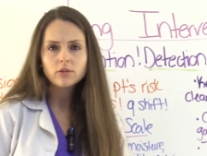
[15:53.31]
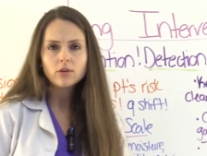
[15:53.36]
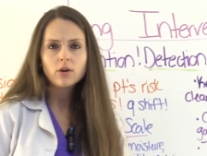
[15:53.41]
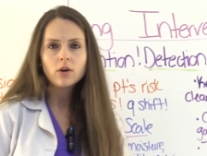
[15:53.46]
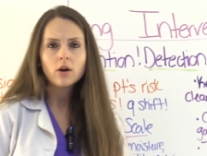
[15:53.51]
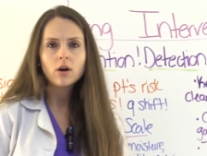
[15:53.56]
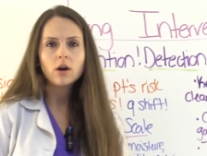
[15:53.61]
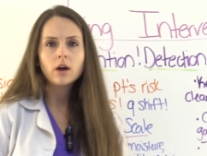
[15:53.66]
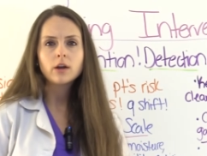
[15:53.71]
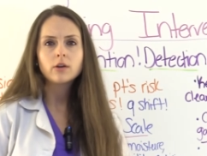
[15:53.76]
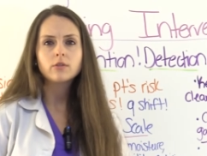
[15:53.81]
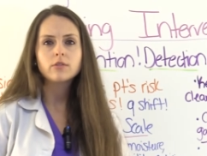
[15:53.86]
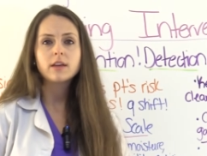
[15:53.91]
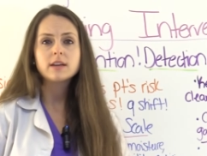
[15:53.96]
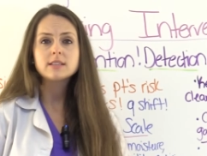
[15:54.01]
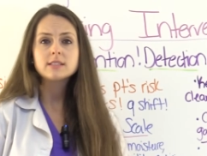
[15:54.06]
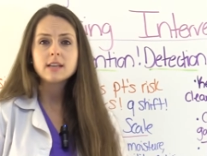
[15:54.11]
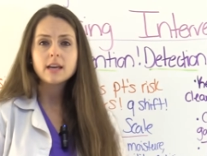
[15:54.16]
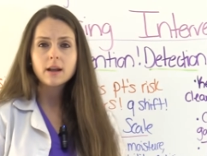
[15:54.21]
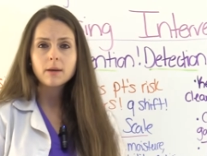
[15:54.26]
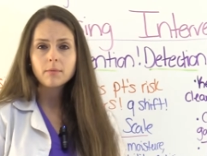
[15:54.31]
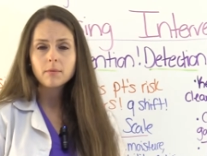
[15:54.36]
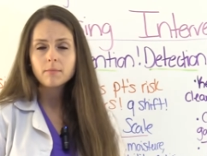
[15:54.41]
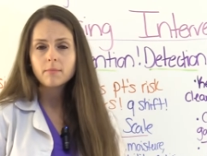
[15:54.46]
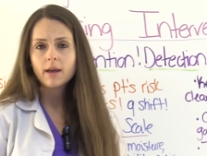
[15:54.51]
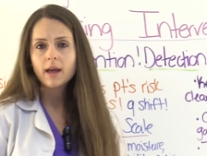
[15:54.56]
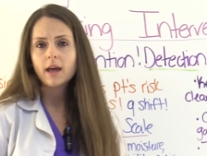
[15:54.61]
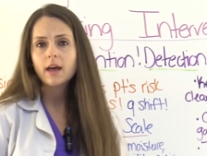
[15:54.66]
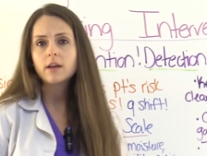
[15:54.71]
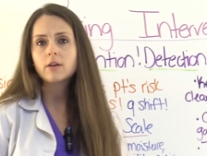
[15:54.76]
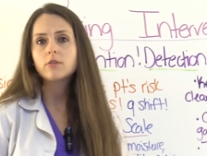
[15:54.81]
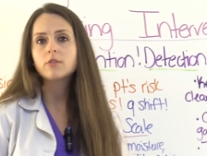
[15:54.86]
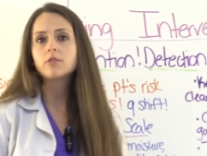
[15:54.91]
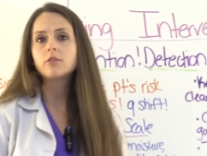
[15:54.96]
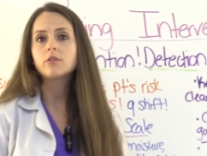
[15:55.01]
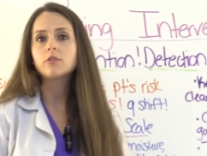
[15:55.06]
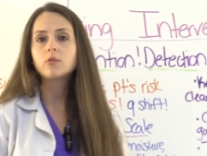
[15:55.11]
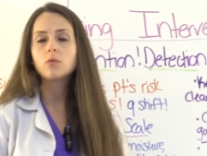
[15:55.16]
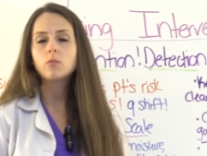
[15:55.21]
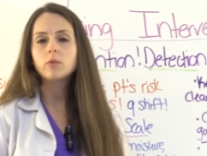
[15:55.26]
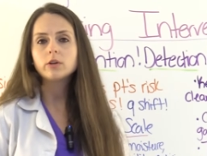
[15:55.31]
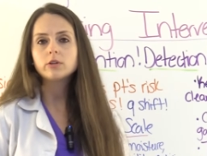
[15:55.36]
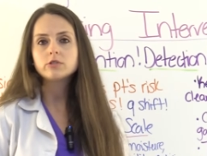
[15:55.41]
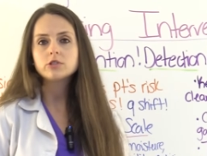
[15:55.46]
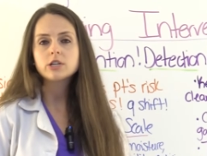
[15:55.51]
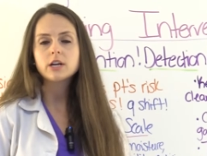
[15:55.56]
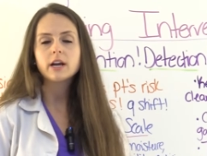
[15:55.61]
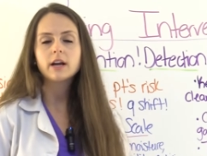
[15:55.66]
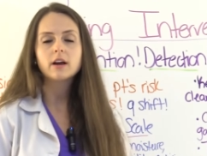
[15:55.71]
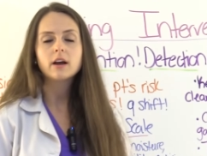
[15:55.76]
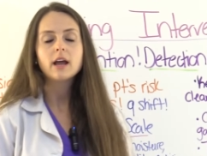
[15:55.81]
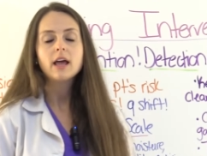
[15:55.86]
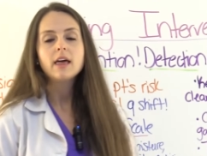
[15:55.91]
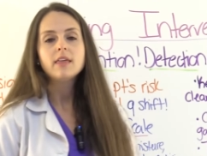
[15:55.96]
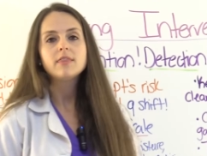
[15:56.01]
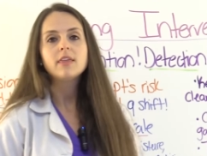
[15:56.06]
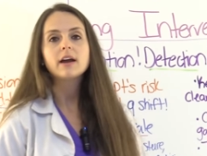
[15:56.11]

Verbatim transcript: a lot or they set up in bed or they're in the wheelchair,